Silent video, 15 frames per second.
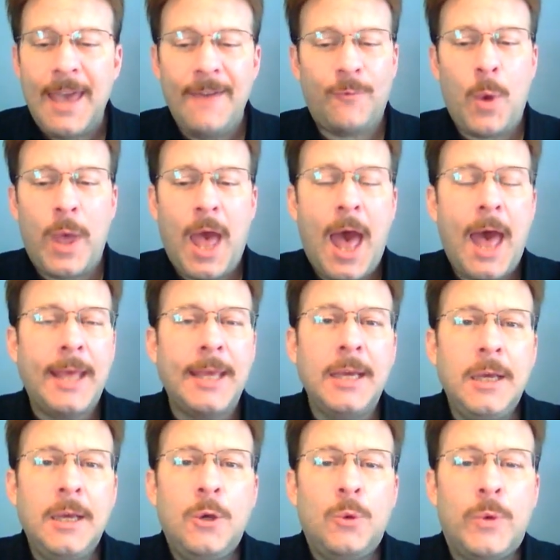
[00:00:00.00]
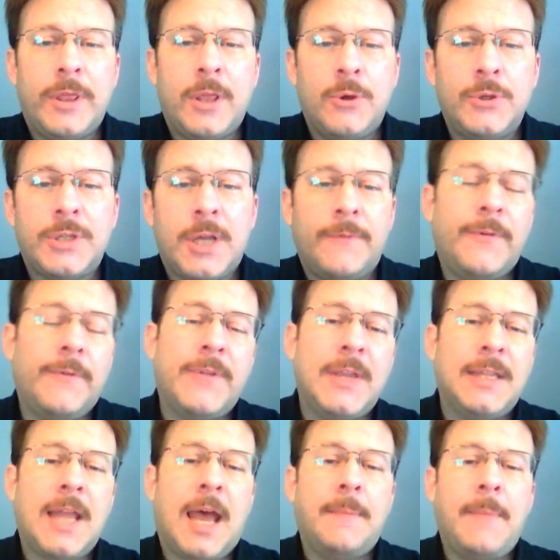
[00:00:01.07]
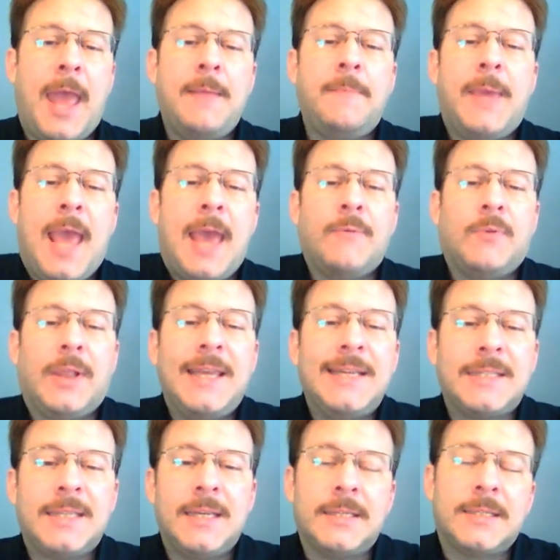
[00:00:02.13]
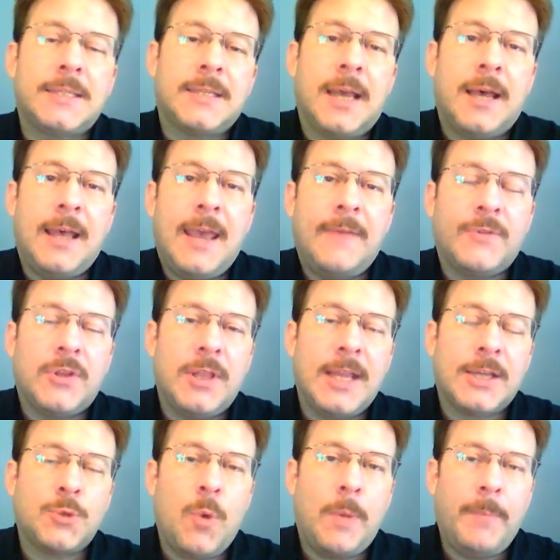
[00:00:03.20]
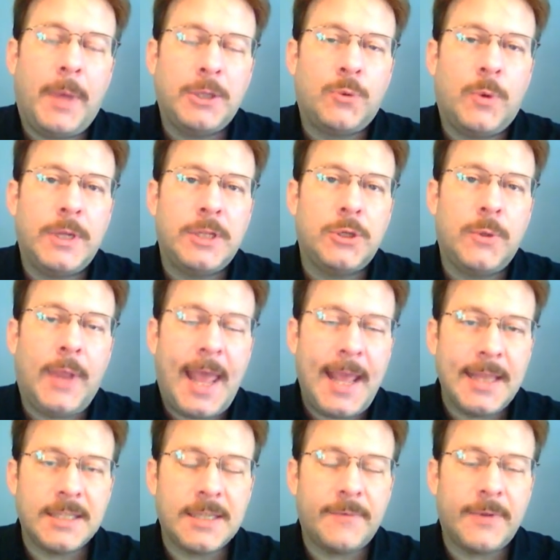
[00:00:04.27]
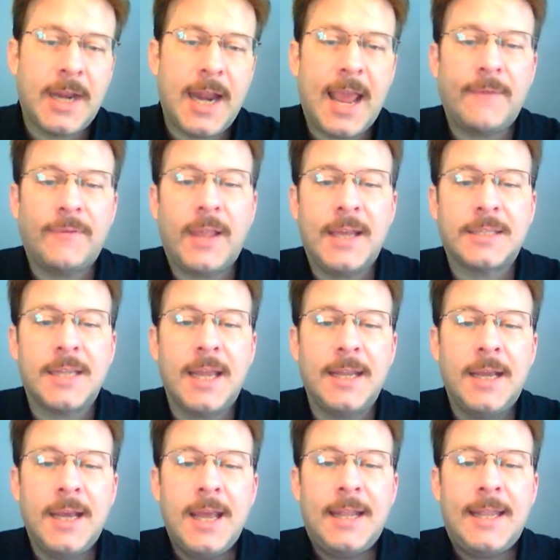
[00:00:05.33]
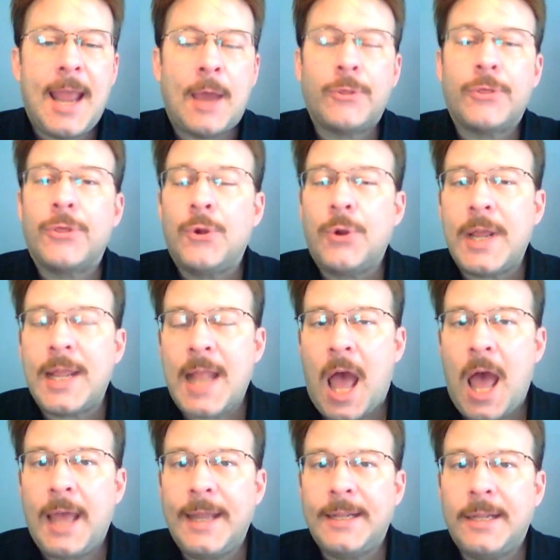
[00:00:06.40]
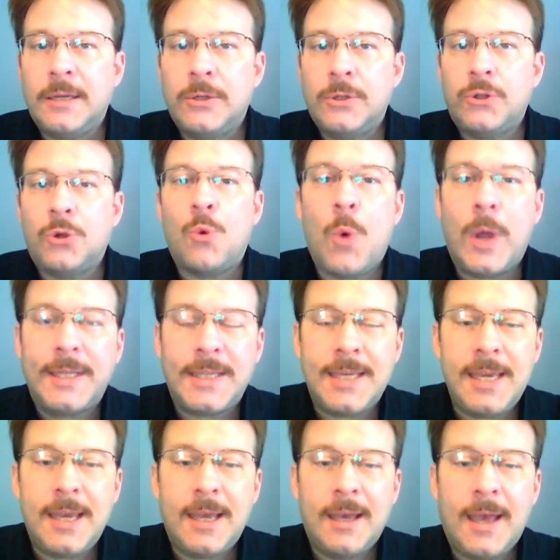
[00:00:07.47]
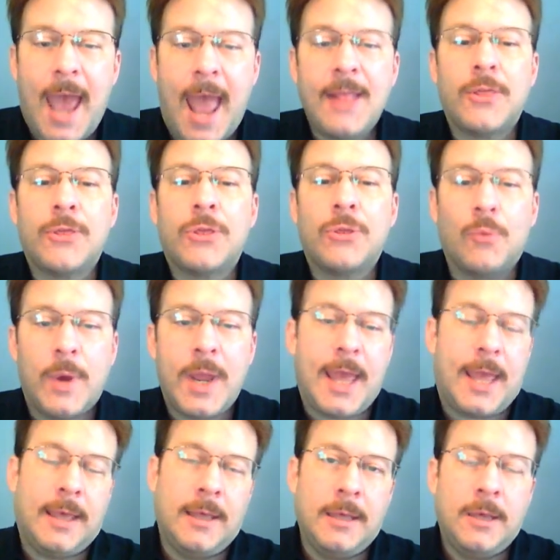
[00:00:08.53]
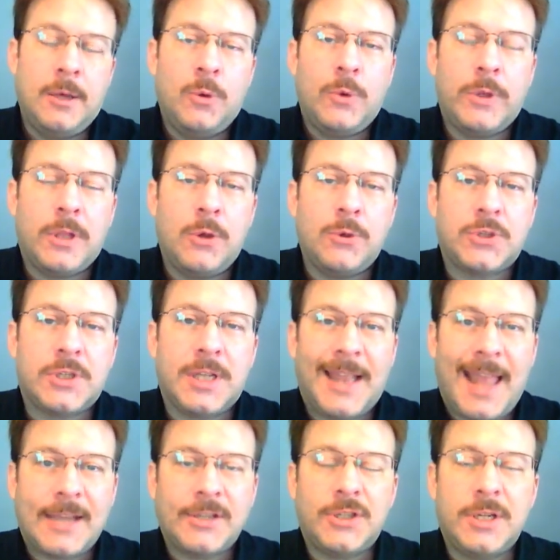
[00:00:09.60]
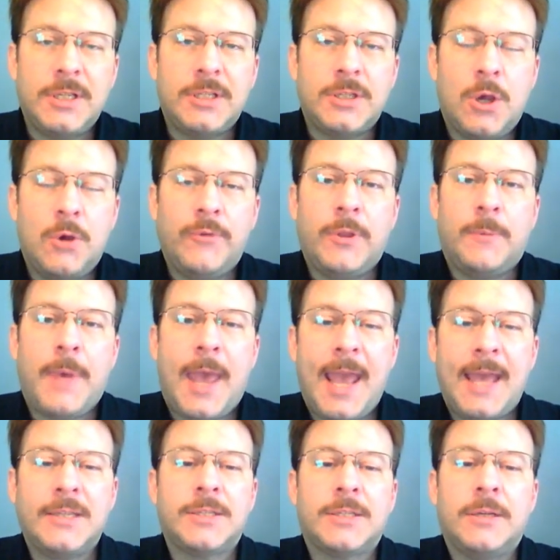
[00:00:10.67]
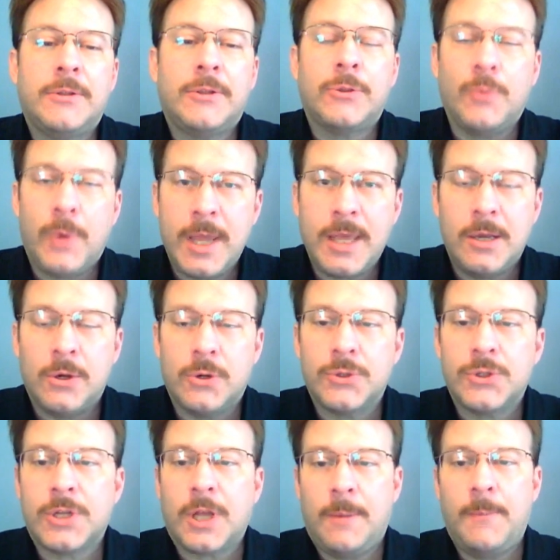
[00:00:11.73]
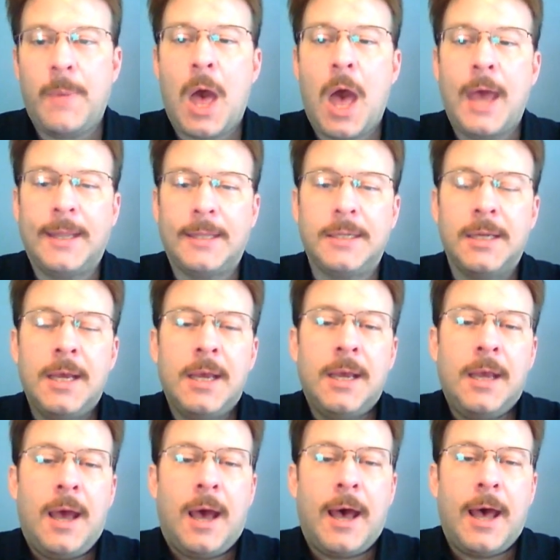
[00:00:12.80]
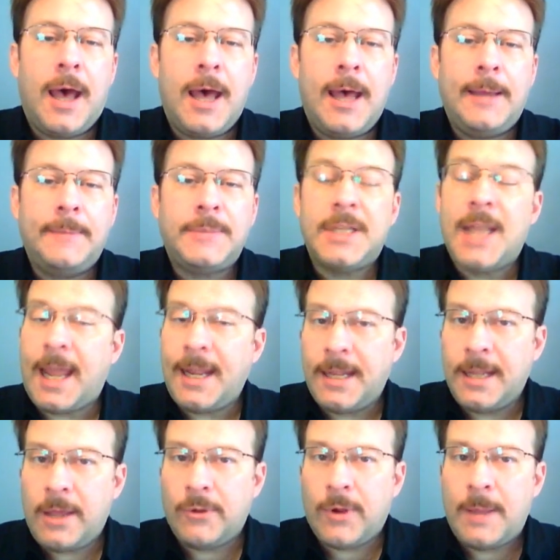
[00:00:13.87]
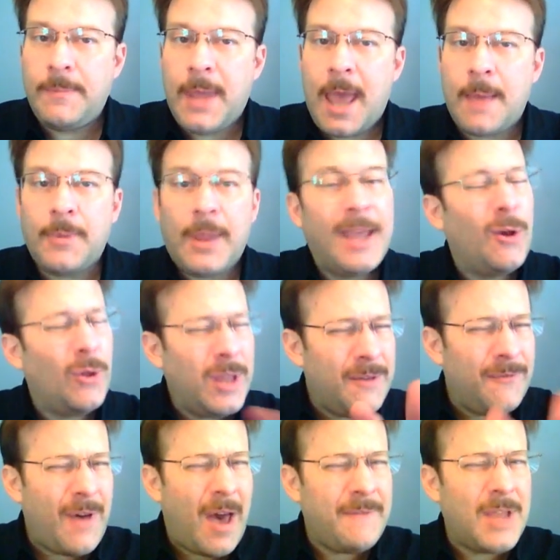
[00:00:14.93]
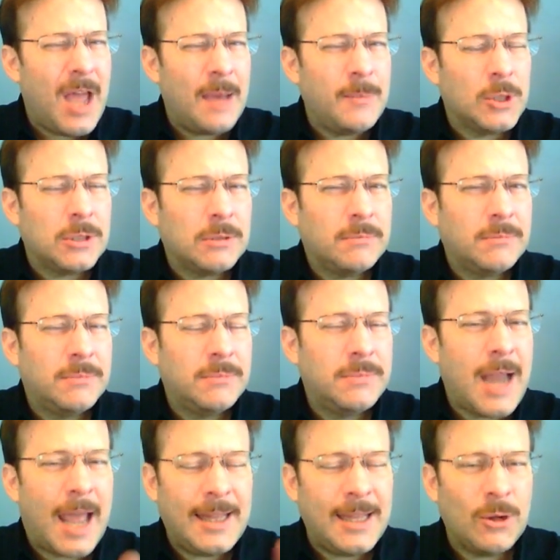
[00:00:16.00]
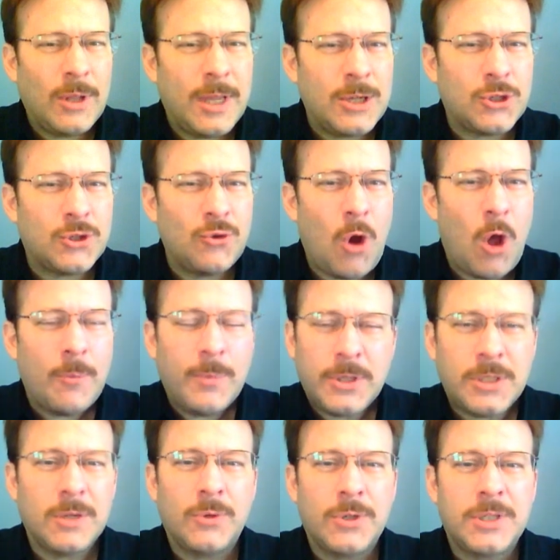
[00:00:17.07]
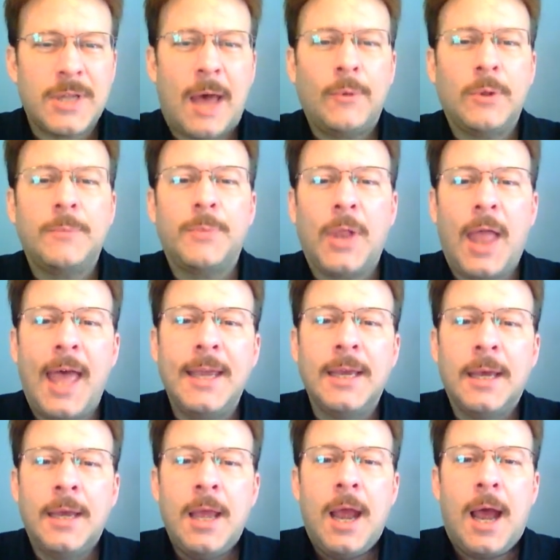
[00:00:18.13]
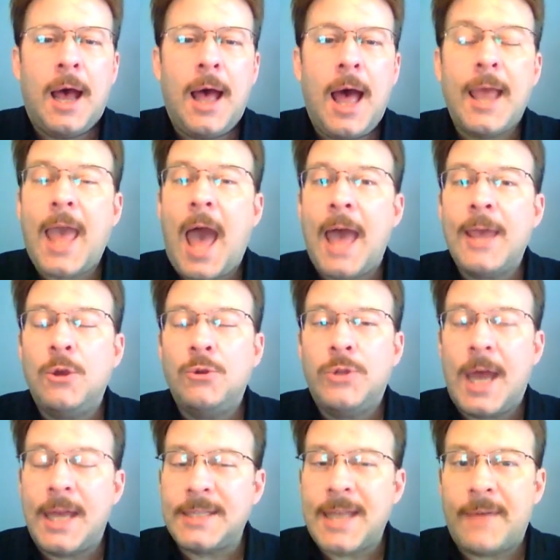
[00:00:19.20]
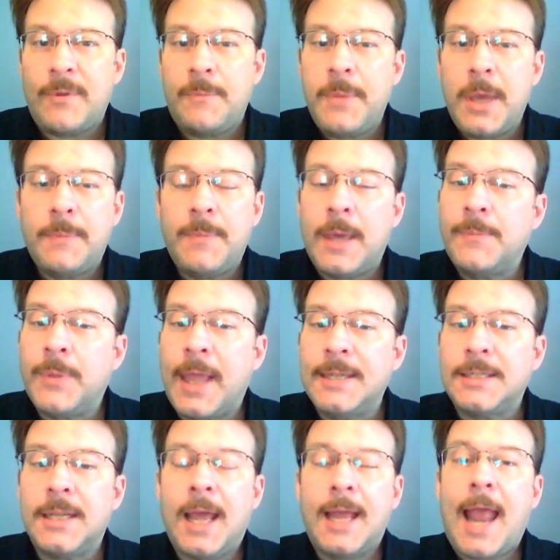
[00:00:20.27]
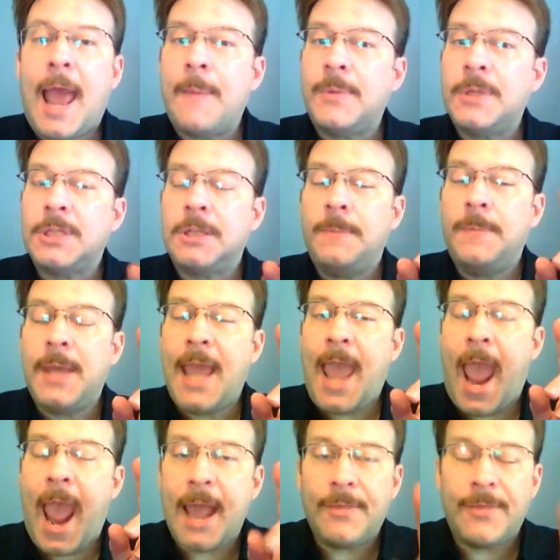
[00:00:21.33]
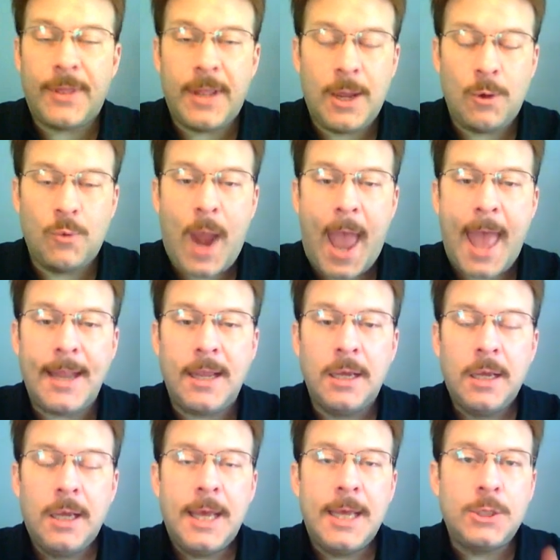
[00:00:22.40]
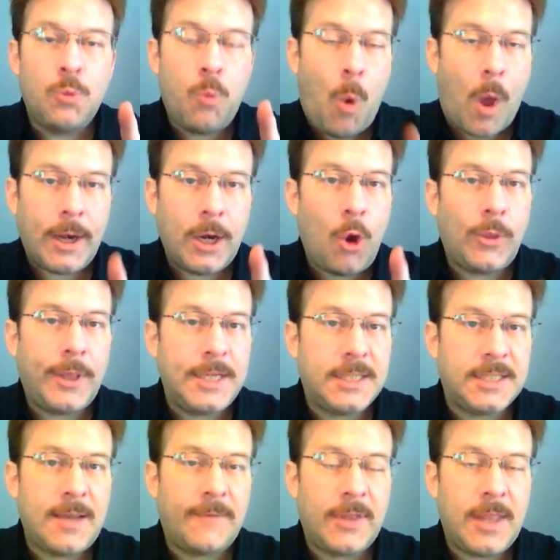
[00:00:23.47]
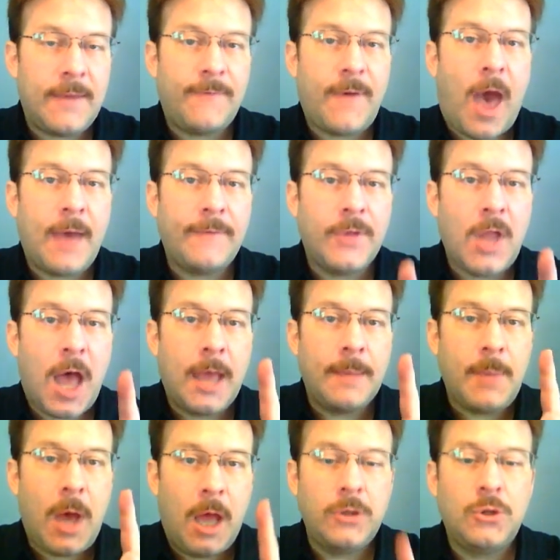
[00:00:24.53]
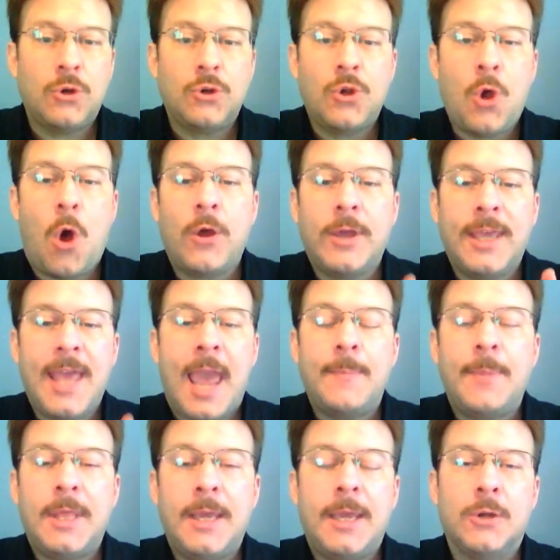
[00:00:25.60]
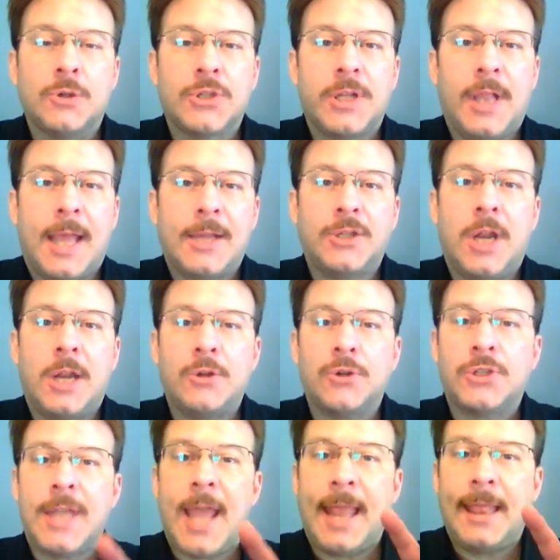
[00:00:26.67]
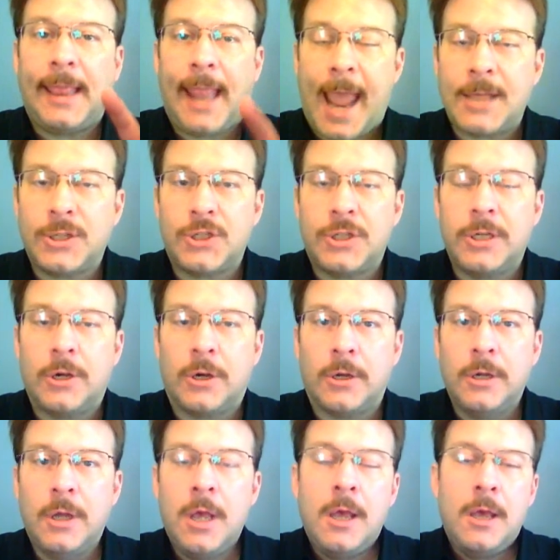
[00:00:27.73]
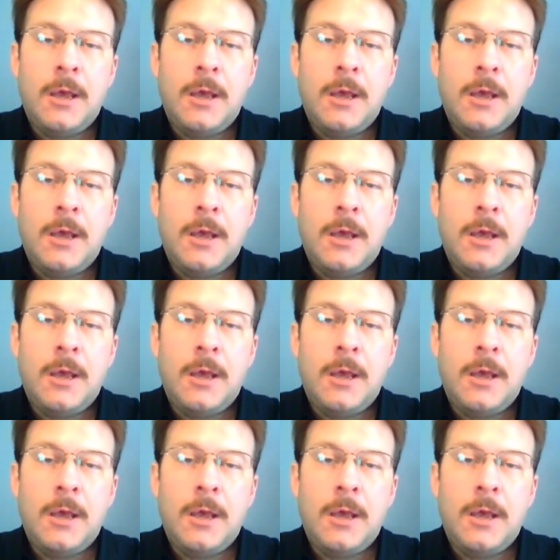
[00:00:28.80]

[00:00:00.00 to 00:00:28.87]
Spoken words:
FYI, with those 15-dime NBA releases after the Knicks won by 22, laying the 7.5 last night, now 39-20-3. With those selections over the past 3 years combined. Tonight, another NBA play, only a 5-dimer, not nearly as strong, but still a solid play. A guy who does have a big, big play tonight happens to be Anthony Redd, his one and only 75-dime underdog game of the year selection. Understand, last year,